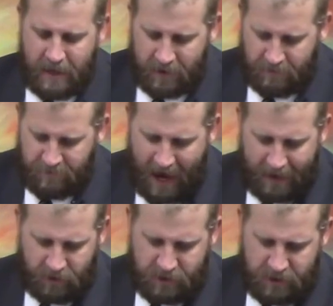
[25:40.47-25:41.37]
The
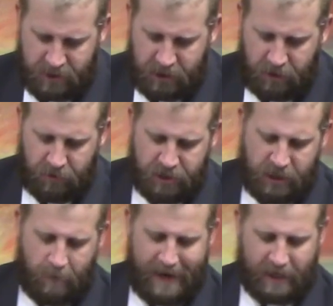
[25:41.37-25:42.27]
Father to the children
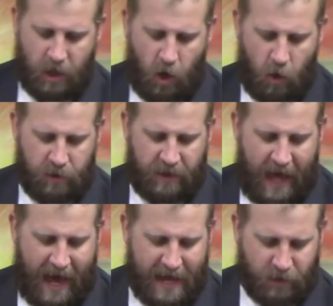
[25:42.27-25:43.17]
shall make known
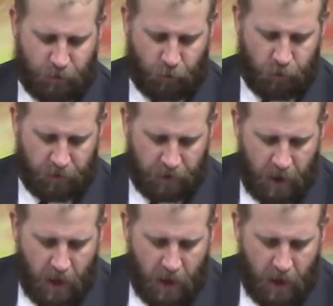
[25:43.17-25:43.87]
thy truth.